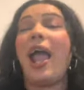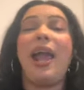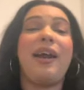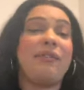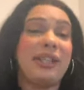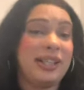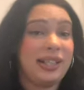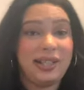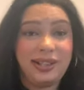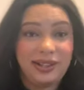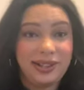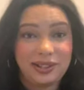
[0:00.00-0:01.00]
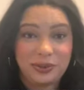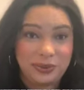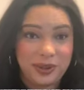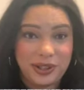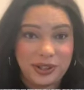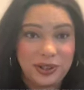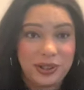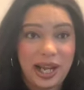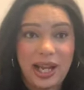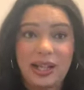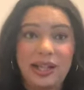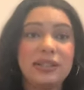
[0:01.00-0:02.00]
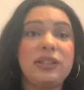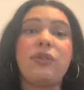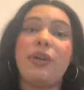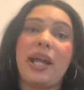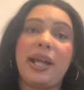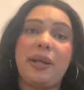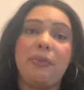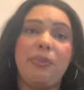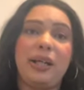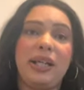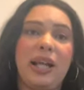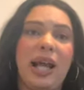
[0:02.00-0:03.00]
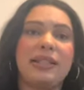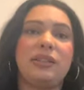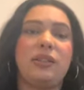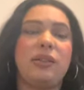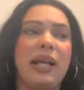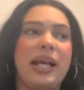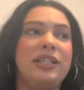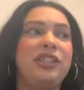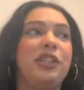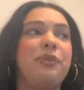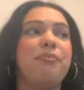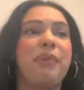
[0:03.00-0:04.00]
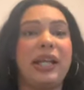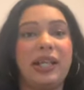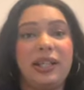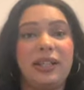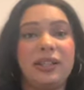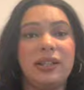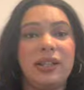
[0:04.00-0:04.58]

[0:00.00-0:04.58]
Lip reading: everything in the world, and it's okay, but as long as your main